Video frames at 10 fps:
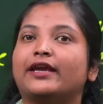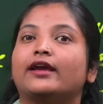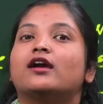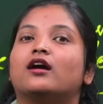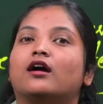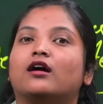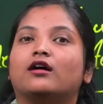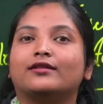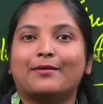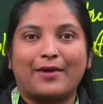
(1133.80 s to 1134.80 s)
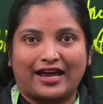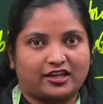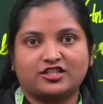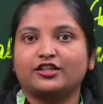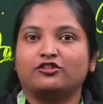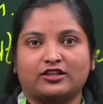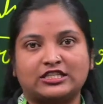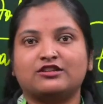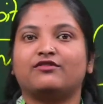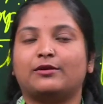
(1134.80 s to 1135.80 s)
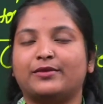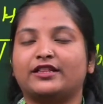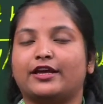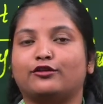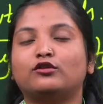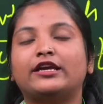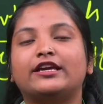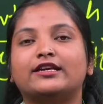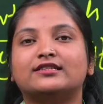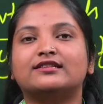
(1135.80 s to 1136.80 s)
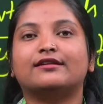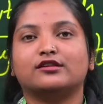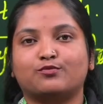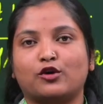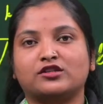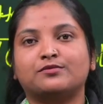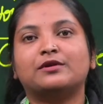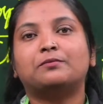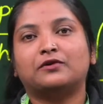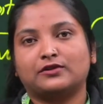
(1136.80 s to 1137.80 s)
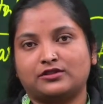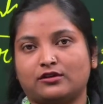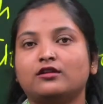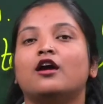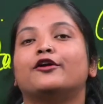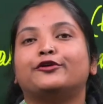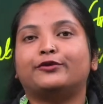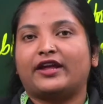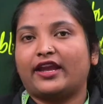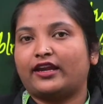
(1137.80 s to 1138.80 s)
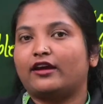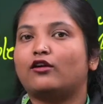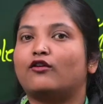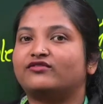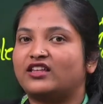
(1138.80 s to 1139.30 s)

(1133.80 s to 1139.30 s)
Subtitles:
the managing trustee will be there, no, he is the responsible person to take care of the